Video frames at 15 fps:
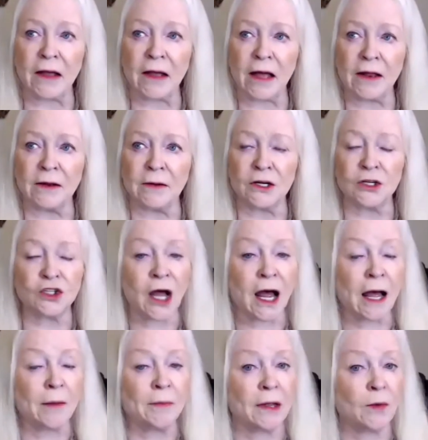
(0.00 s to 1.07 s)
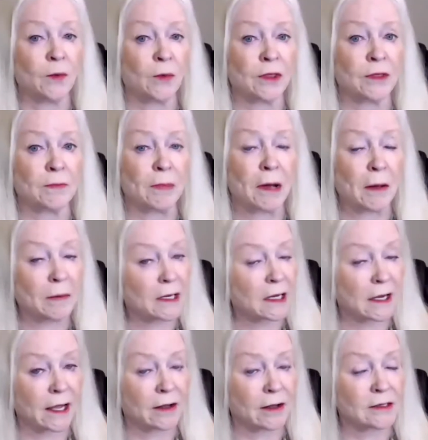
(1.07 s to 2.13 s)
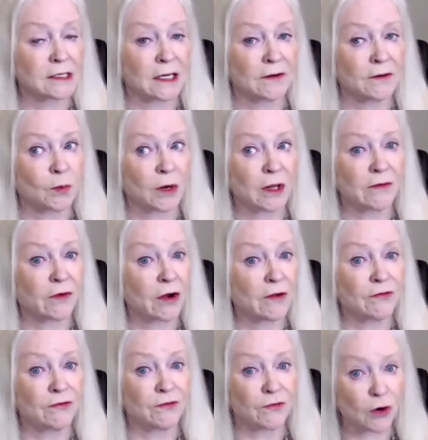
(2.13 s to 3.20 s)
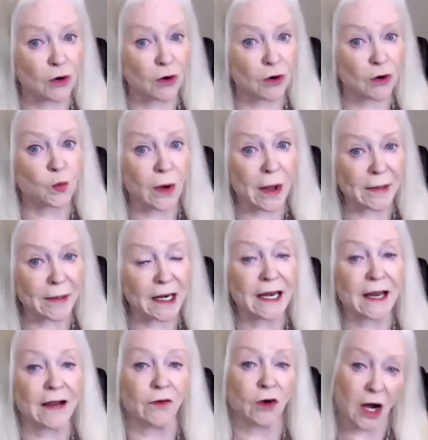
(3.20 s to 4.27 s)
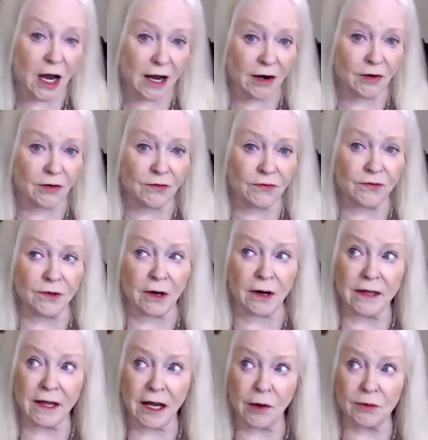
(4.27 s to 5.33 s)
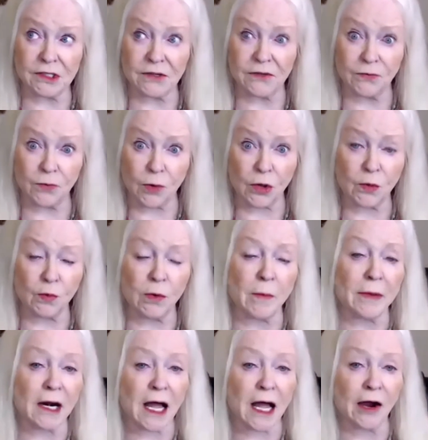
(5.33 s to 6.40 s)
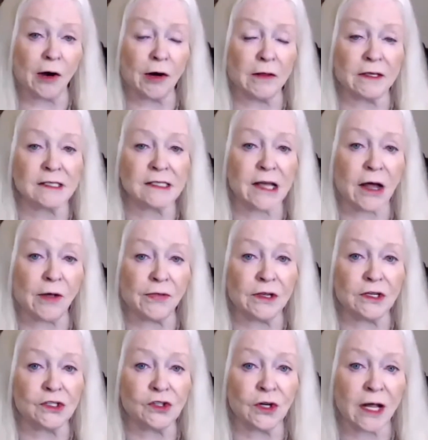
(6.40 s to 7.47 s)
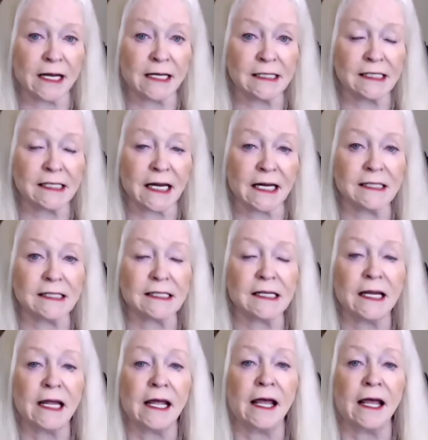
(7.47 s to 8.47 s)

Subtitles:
got a job with public accounting, one of the very first women ever hired. I think I was the fourth woman hired in the Southeast United States,